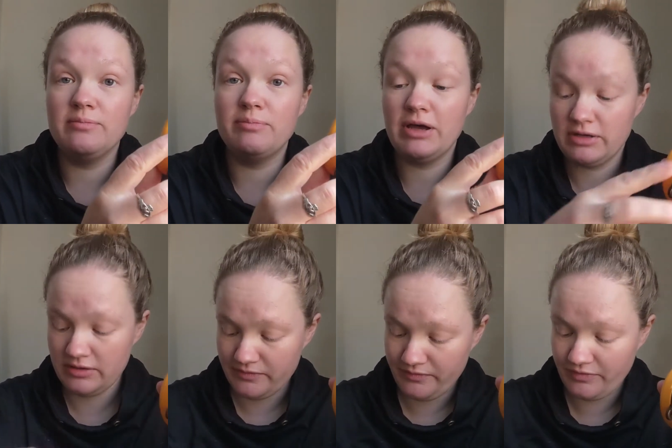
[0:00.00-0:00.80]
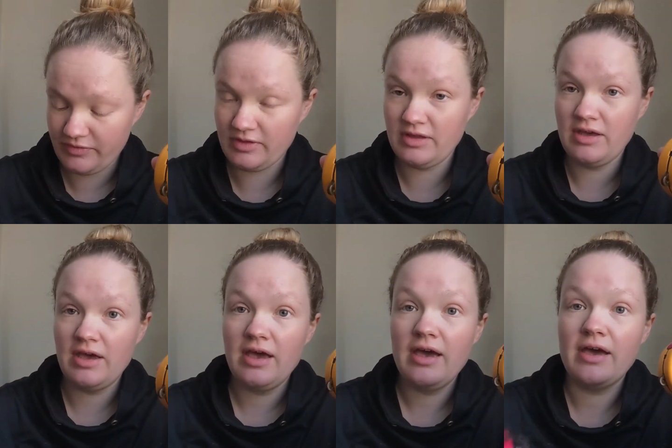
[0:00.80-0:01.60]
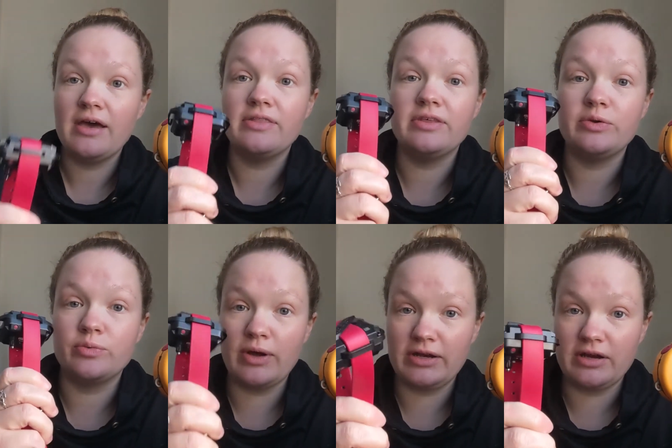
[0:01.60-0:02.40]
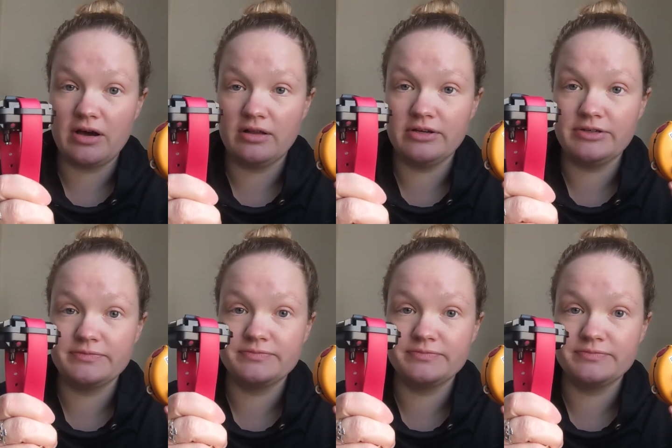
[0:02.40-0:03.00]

button and the red collar.